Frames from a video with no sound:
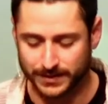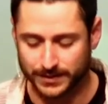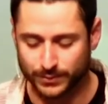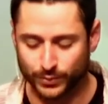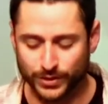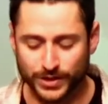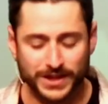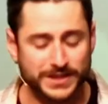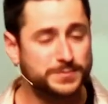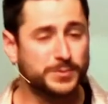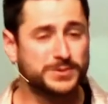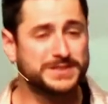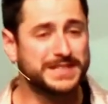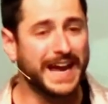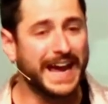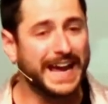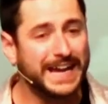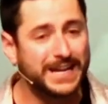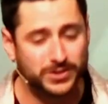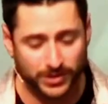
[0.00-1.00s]
We're not supposed to
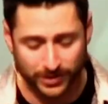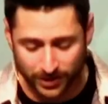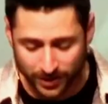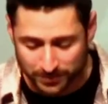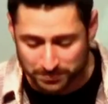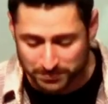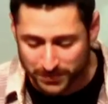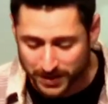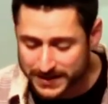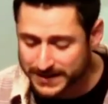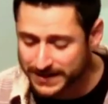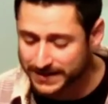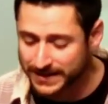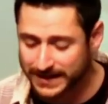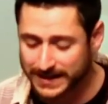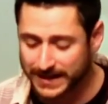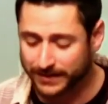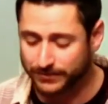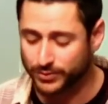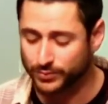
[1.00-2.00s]
handle our money
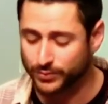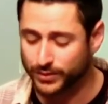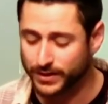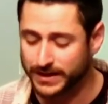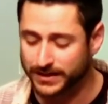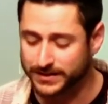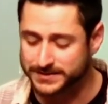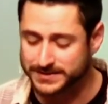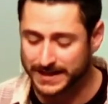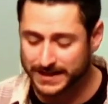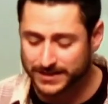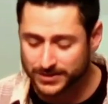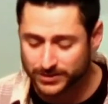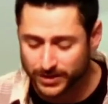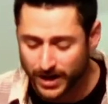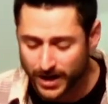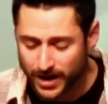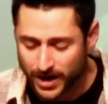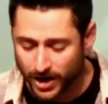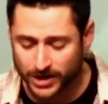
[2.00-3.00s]
like everyone else,
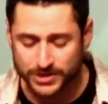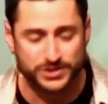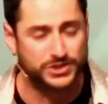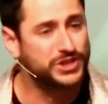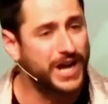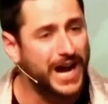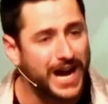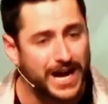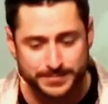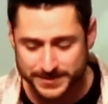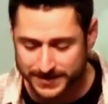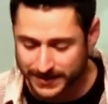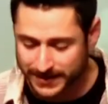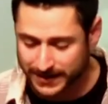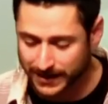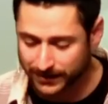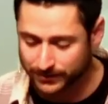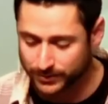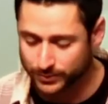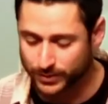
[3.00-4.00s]
handle our jobs
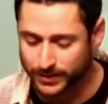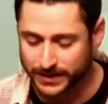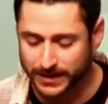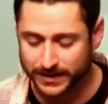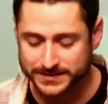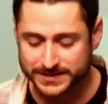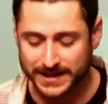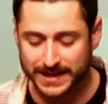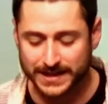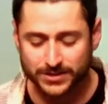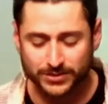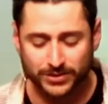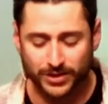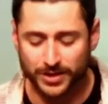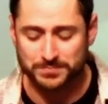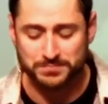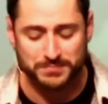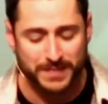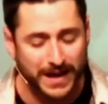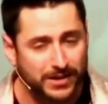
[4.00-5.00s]
like everyone else, handle our
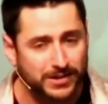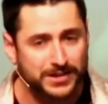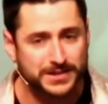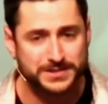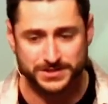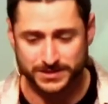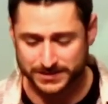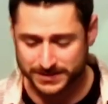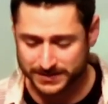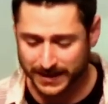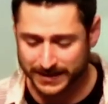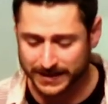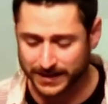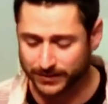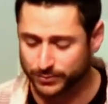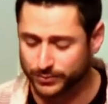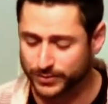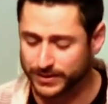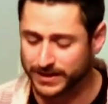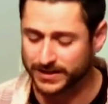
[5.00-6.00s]
marriages like
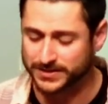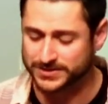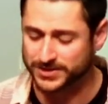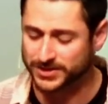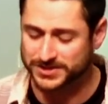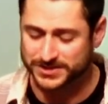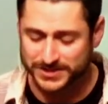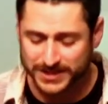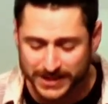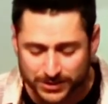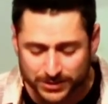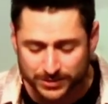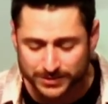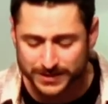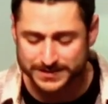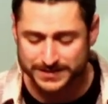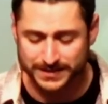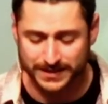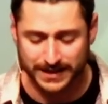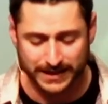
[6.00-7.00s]
everyone else, our
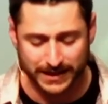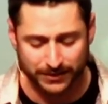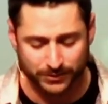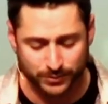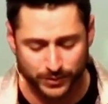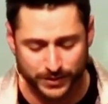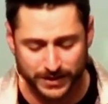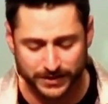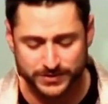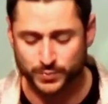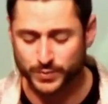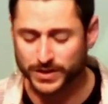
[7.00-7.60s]
singleness like everyone else.